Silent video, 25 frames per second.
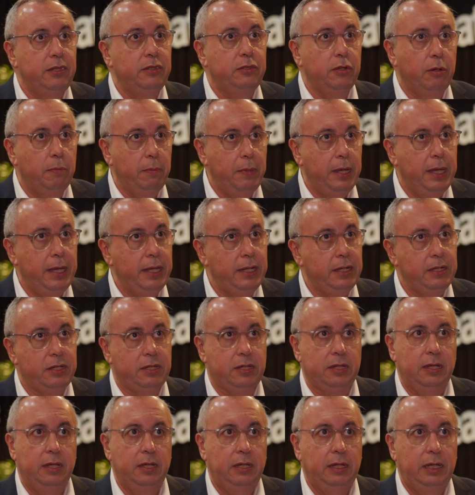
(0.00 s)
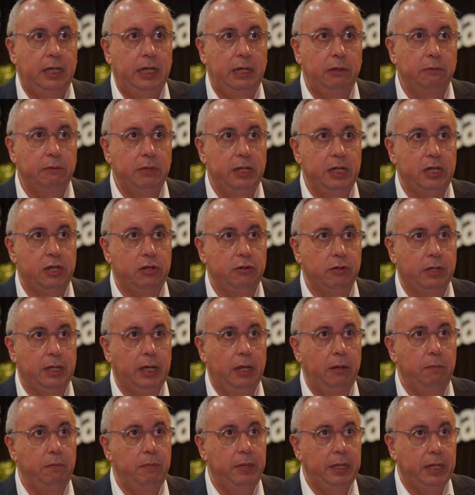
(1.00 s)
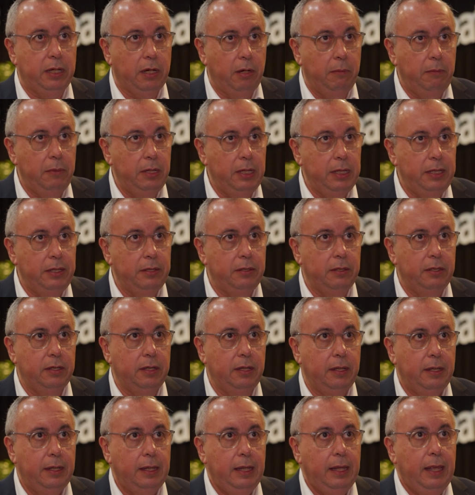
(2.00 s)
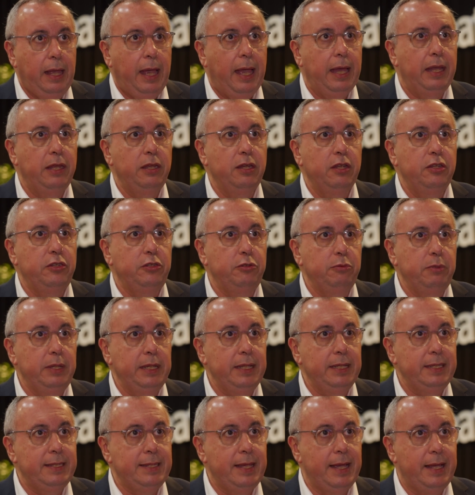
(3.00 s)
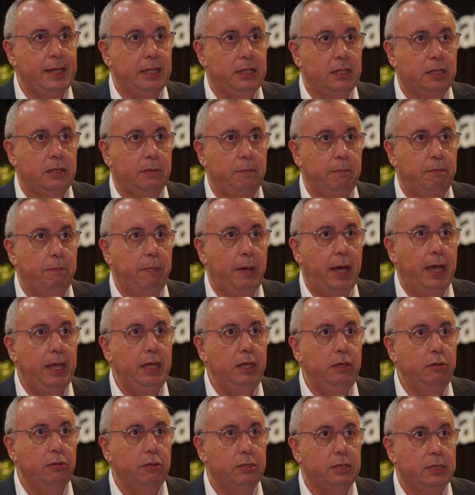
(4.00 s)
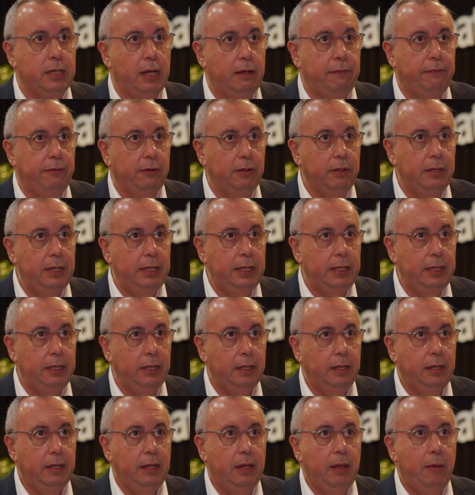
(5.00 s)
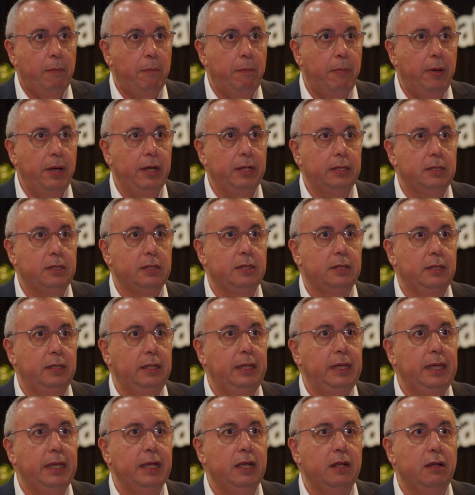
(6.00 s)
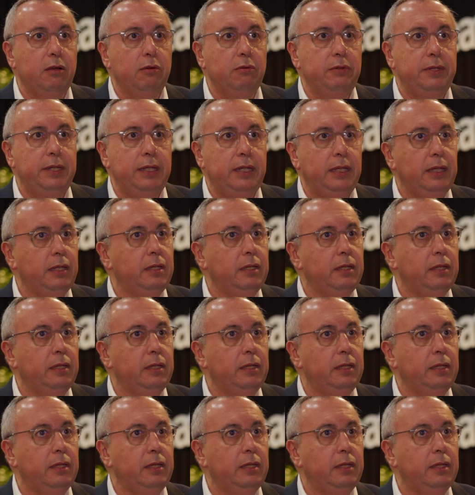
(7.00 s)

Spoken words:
domains in which you can become a leader, and not doing that by yourself only, but including